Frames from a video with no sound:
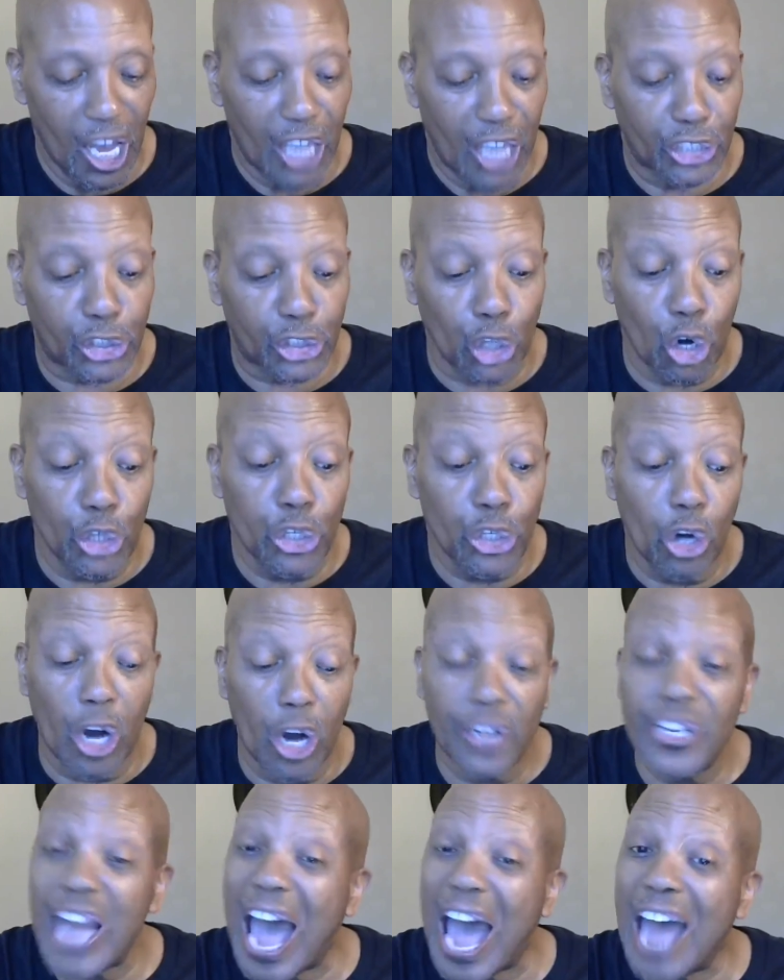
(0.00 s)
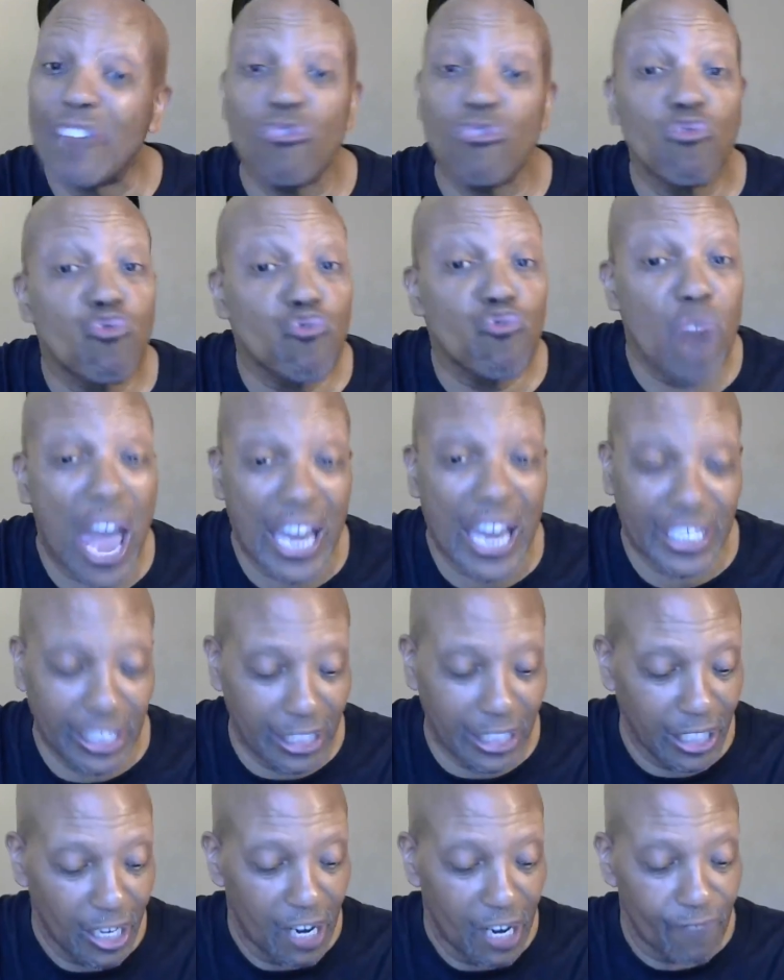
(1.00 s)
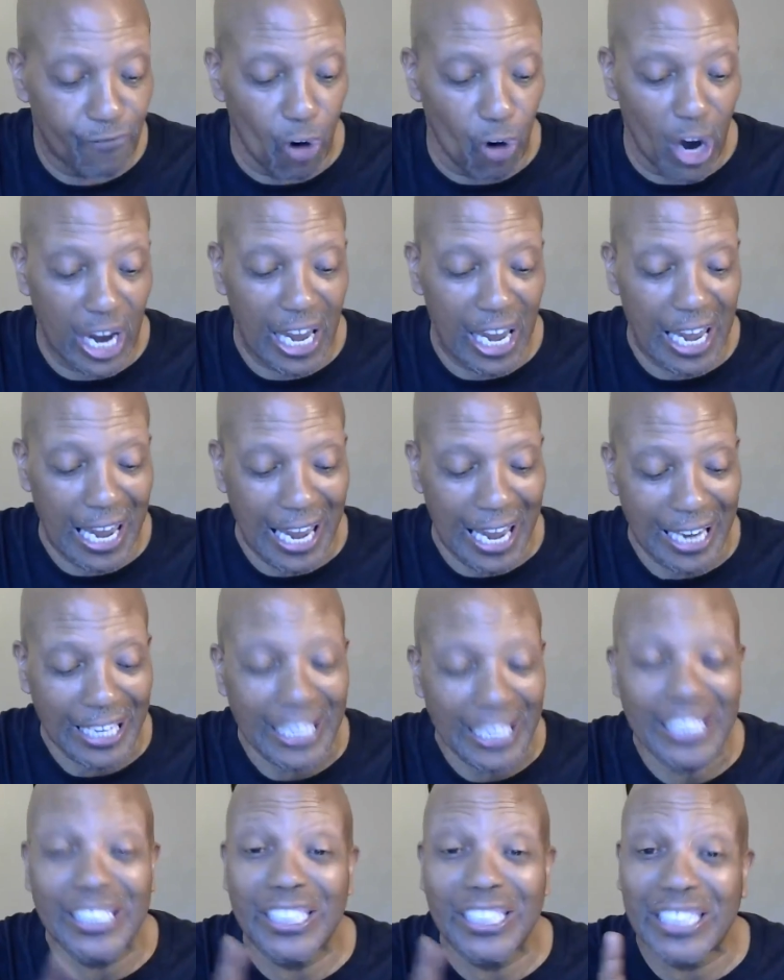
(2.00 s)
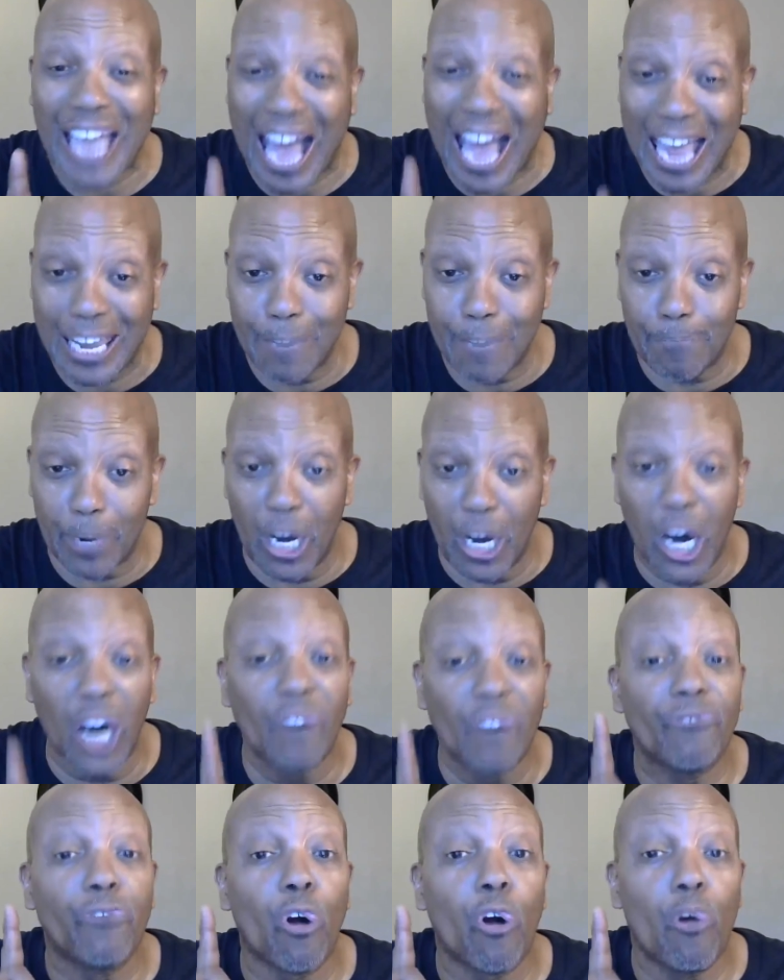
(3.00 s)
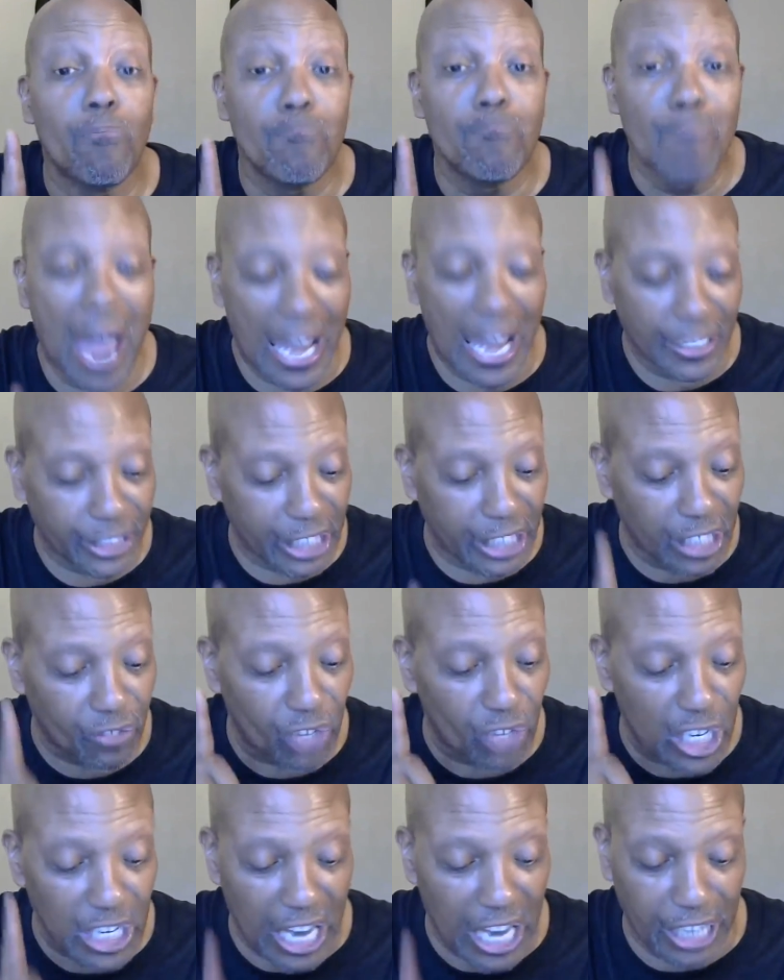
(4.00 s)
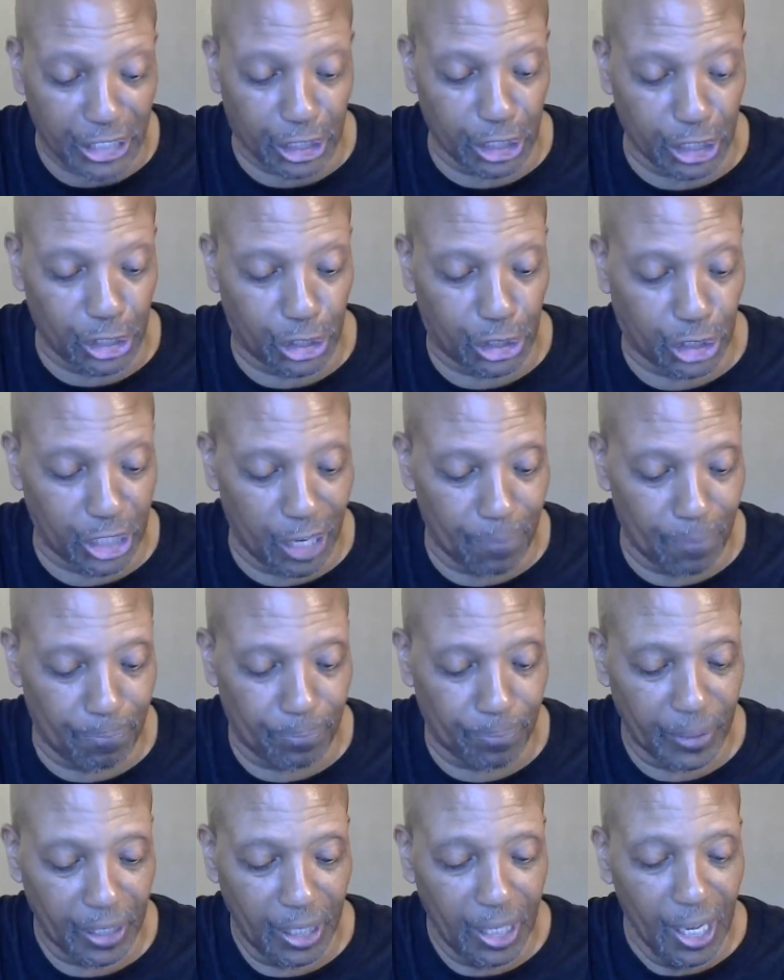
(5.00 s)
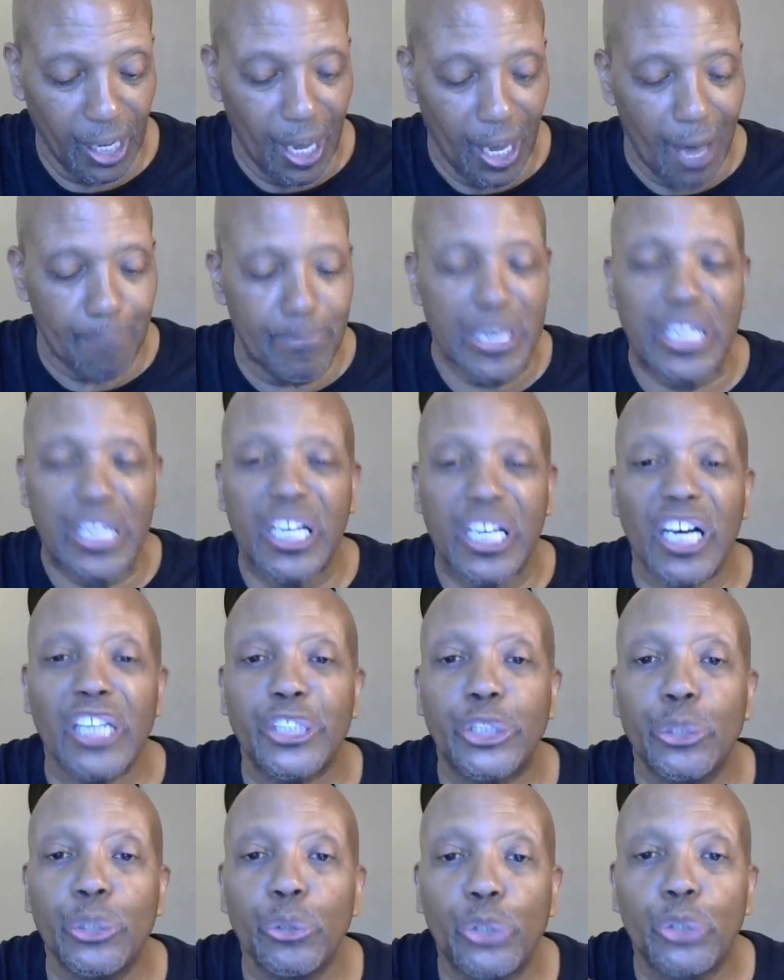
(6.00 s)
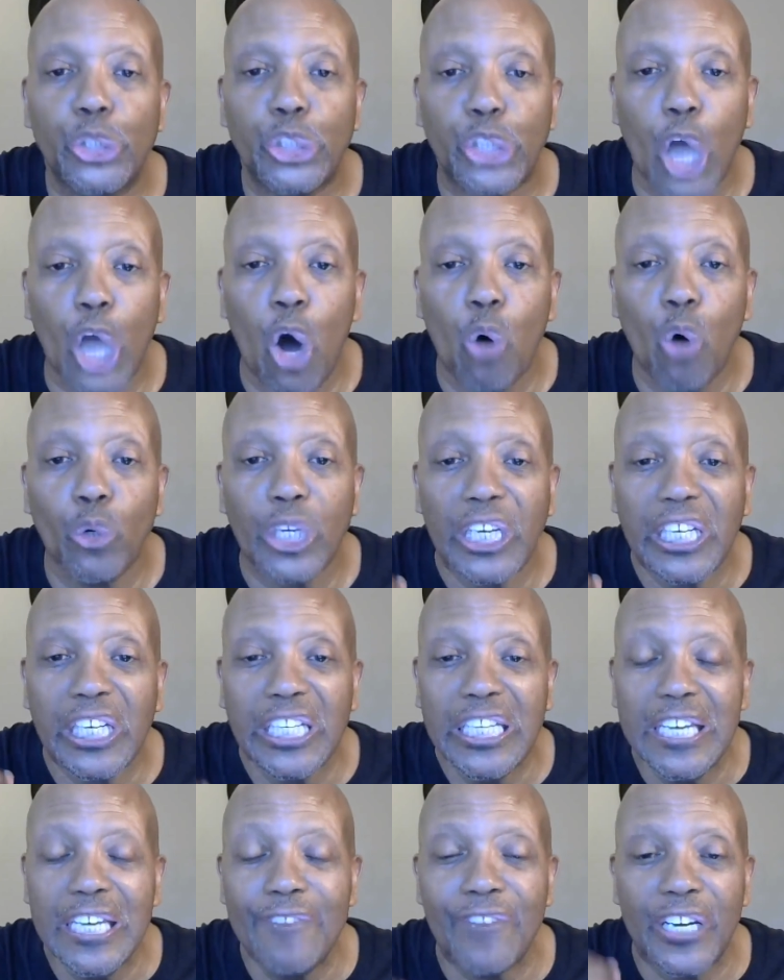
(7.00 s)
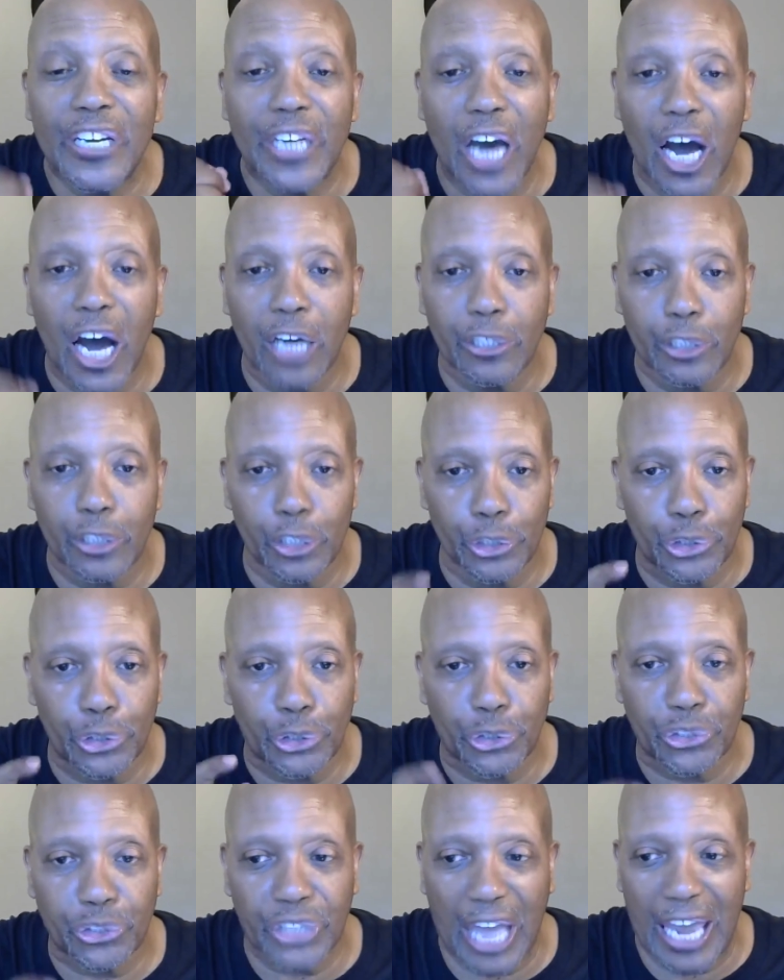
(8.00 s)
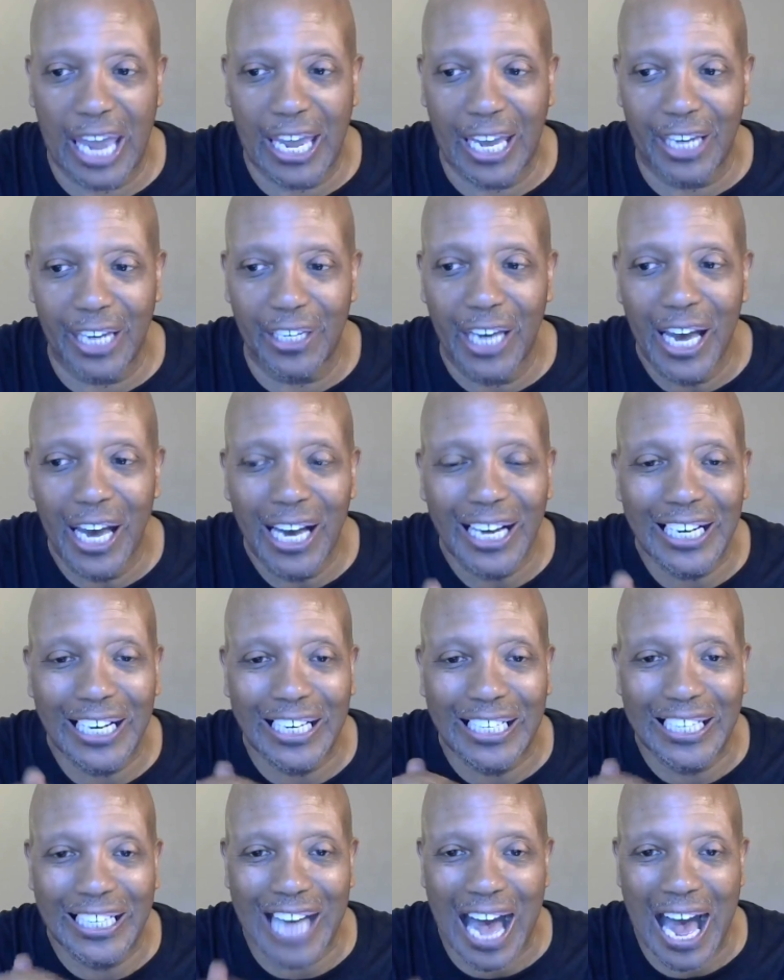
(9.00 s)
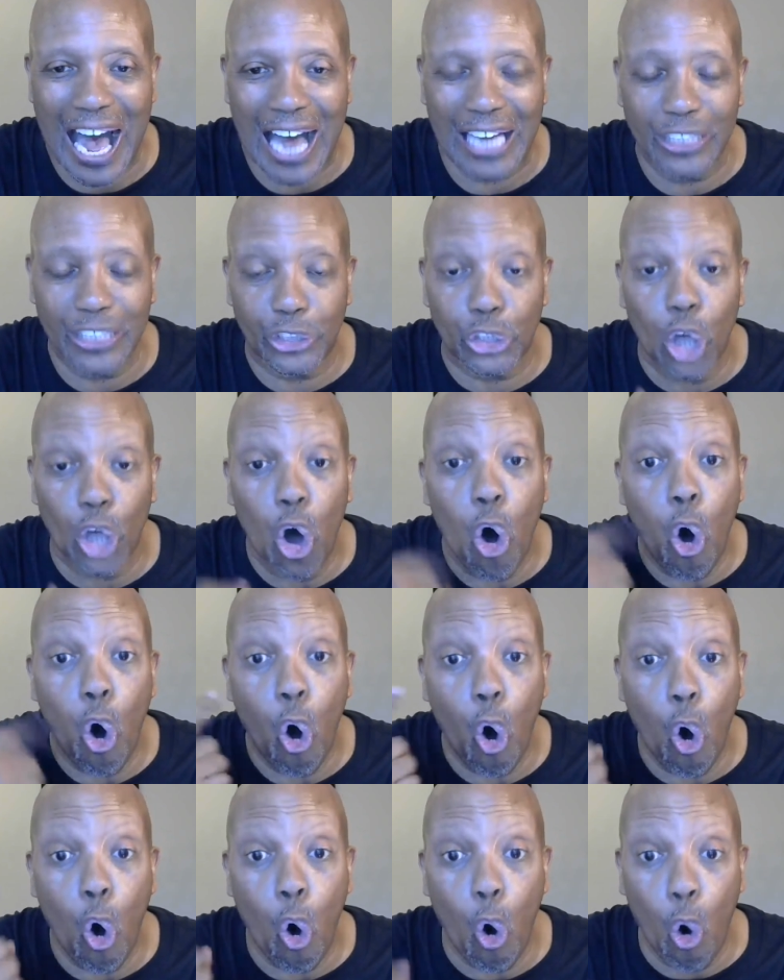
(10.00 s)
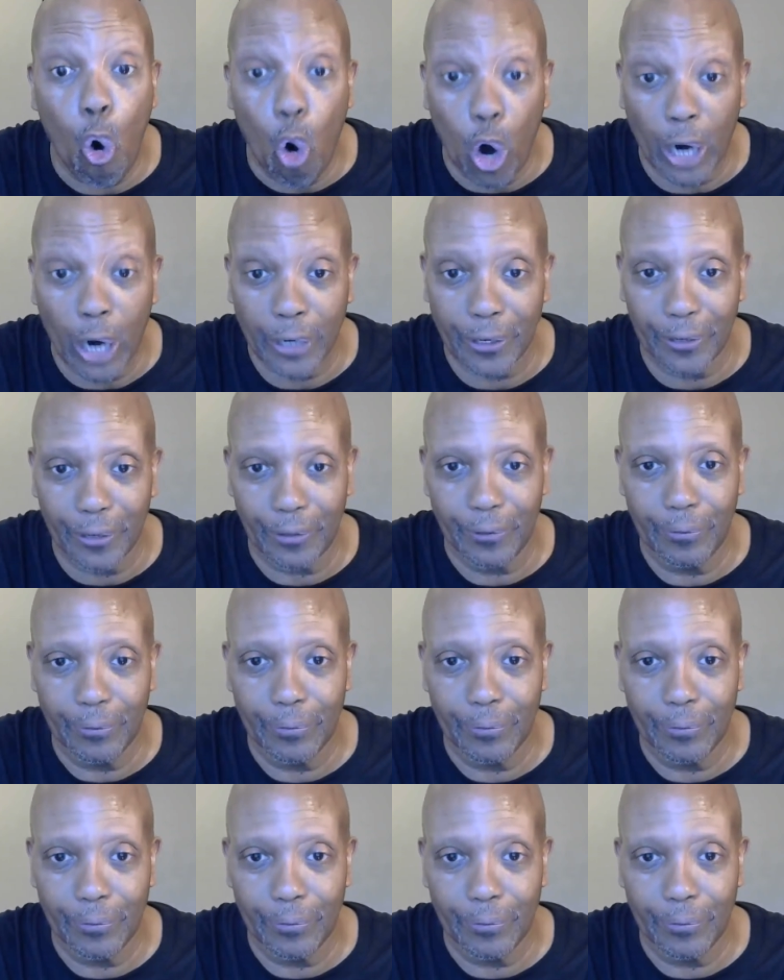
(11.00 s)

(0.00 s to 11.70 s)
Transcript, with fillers: So you're not ready for any type of romantic relationship because you don't even understand God's order.